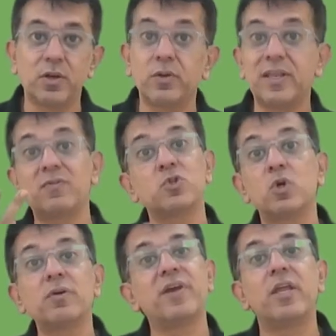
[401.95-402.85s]
Now that was
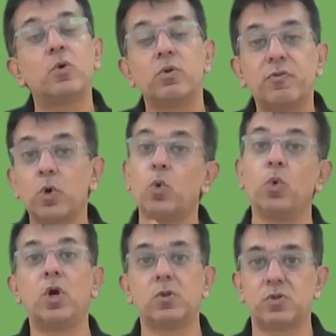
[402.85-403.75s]
not very good for
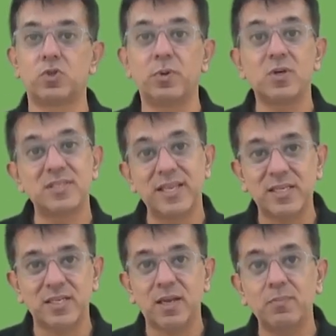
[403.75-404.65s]
Ola also because
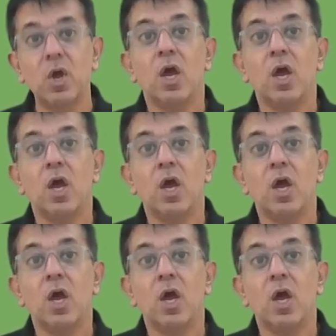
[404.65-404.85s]
next time